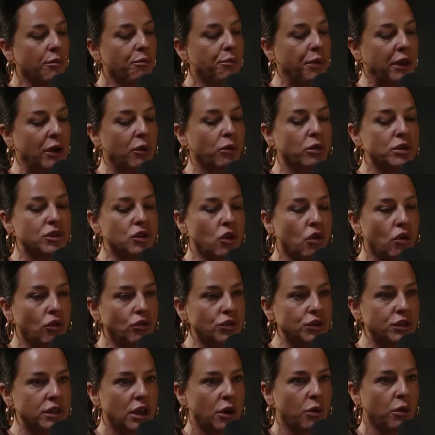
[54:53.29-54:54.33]
But it was
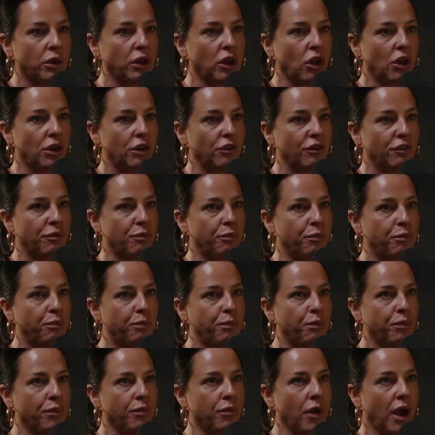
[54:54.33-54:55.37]
also a lot of,
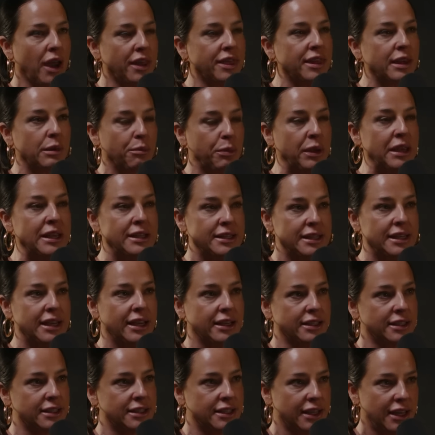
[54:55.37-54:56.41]
I think,
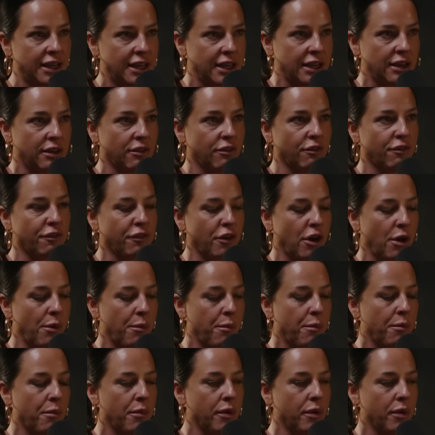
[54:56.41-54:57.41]
PTSD from